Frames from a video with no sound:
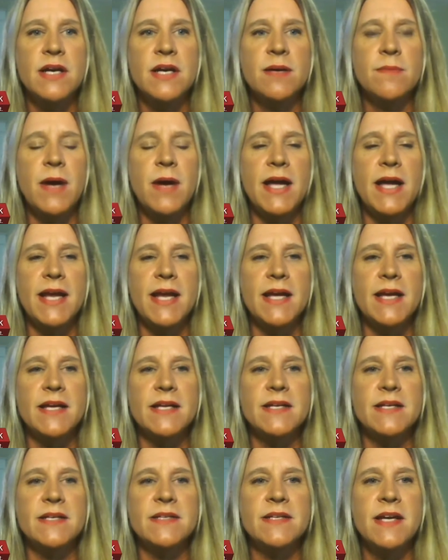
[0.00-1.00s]

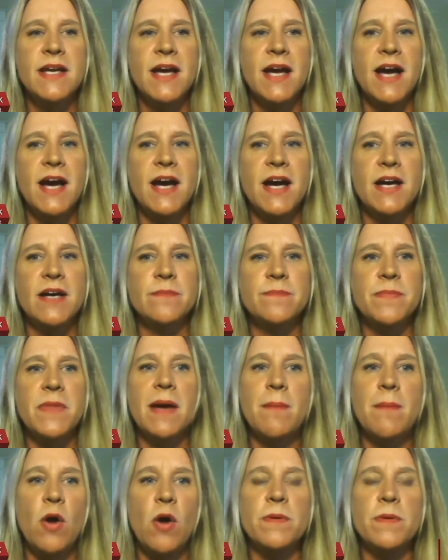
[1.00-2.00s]
and. Um,
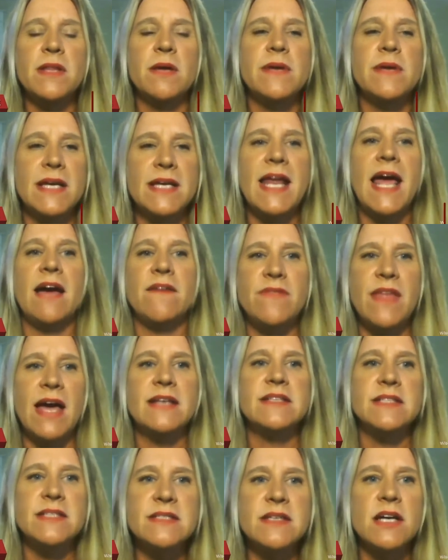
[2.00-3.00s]
I'm hoping that we can have
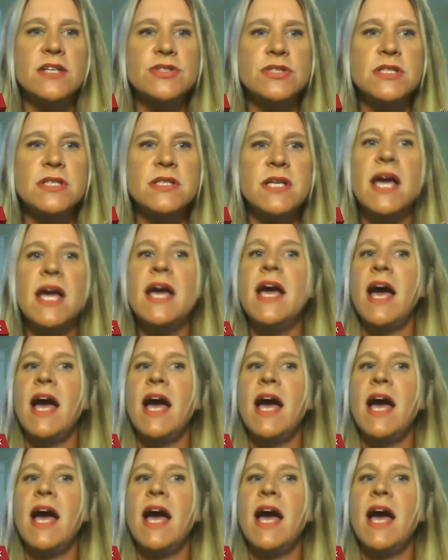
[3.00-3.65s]
that discussion.